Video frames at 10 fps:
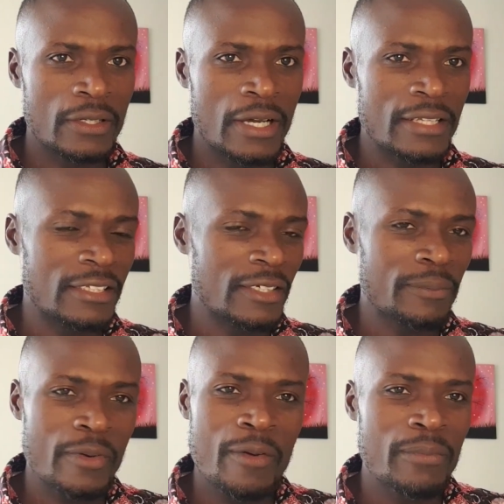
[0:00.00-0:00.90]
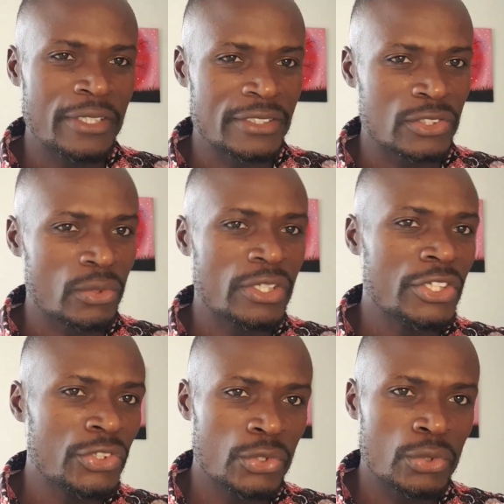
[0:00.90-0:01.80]
And then probably it's only
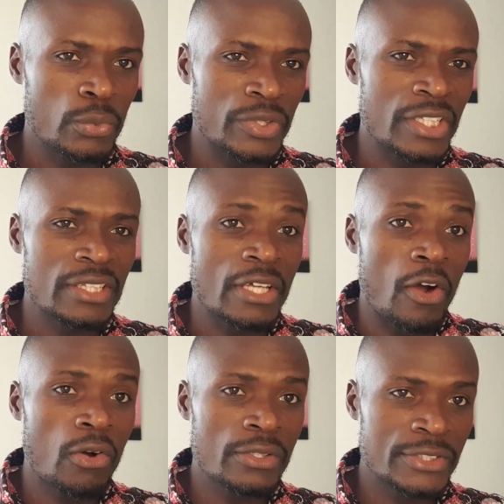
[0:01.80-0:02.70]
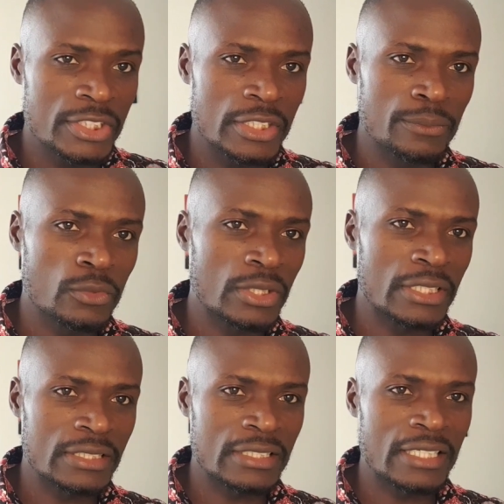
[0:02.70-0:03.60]
you within the whole team who
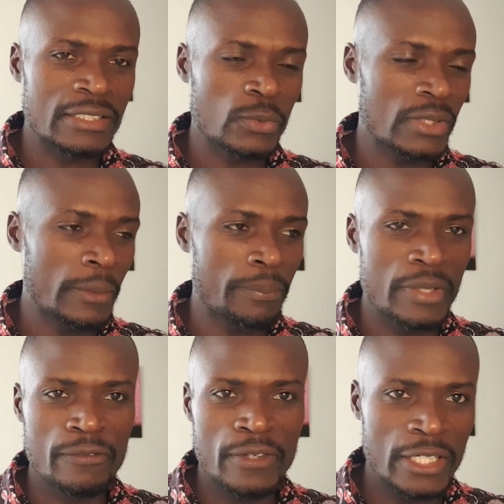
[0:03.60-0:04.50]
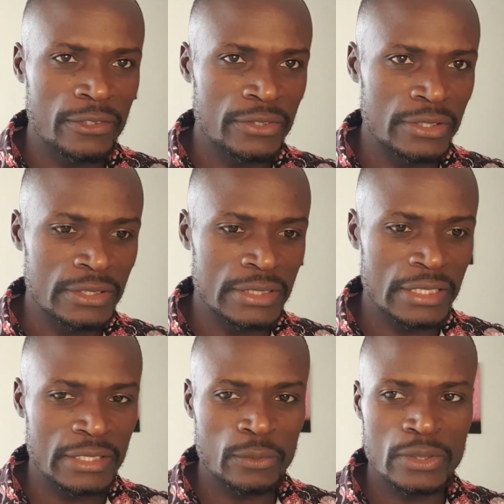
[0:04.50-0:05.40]
understands what a p-value is
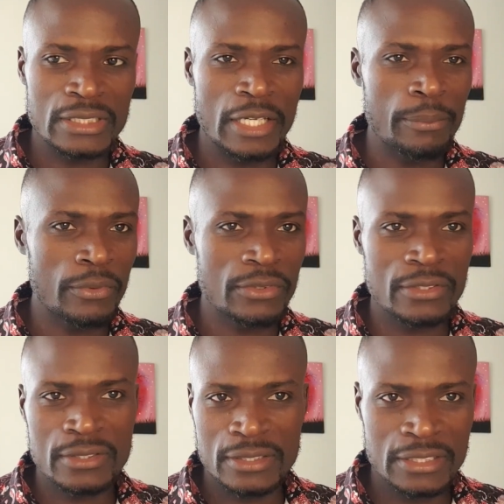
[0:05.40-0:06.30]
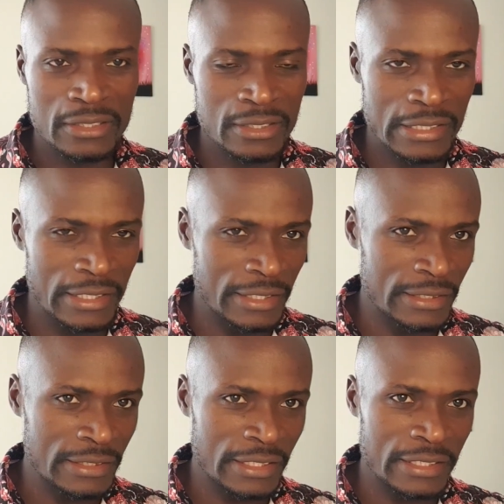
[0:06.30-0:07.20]
and what hypothesis testing
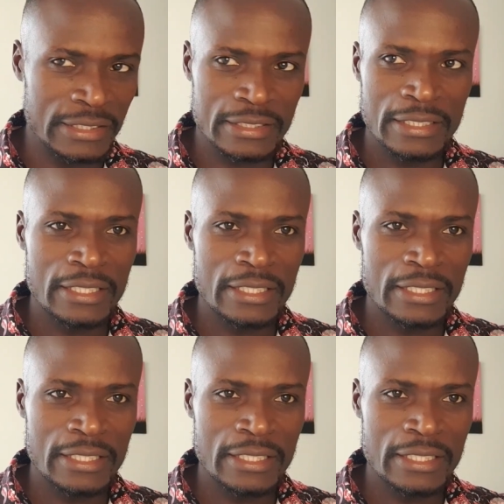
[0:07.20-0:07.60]
is, and